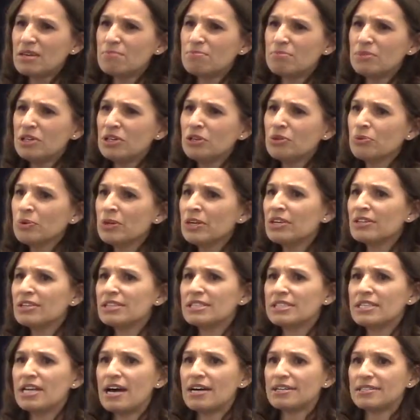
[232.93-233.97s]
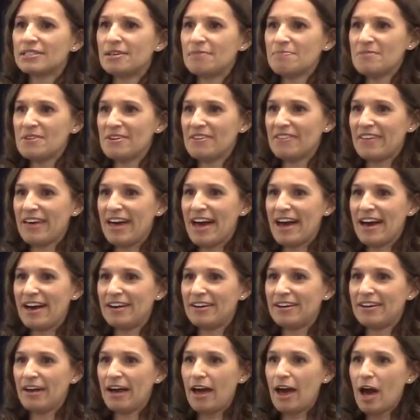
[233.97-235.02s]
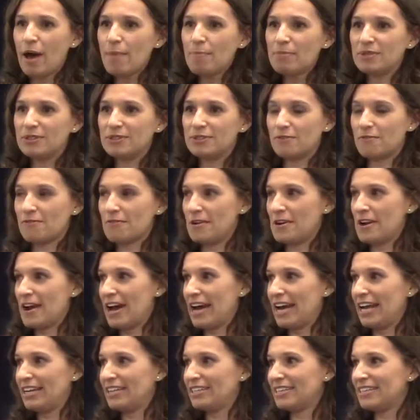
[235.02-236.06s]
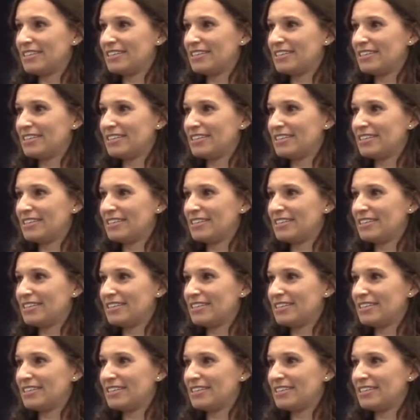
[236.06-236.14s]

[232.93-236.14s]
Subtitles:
being real, it's not something that happens overnight.